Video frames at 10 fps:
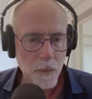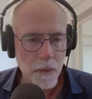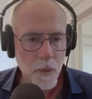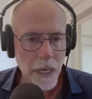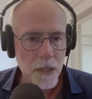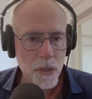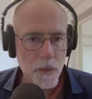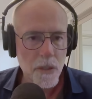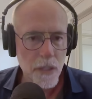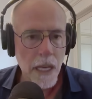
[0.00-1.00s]
Why did
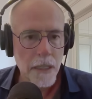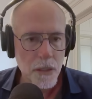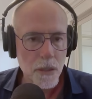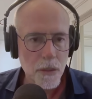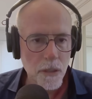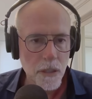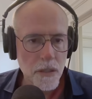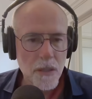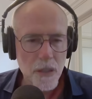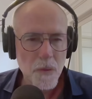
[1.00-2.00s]
you decide to do
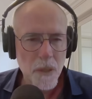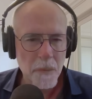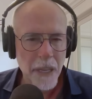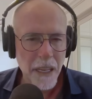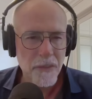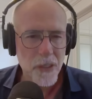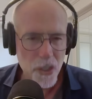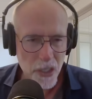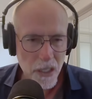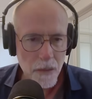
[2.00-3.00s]
this? This is really bad for
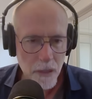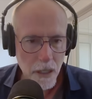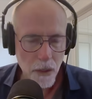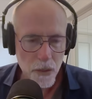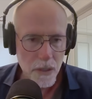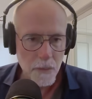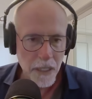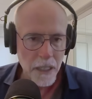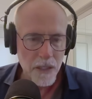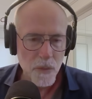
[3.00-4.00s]
Cheerios to be
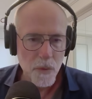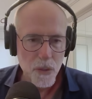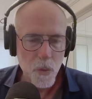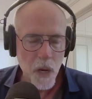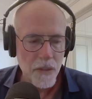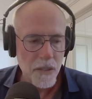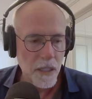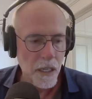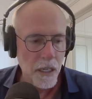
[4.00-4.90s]
next to a swastika.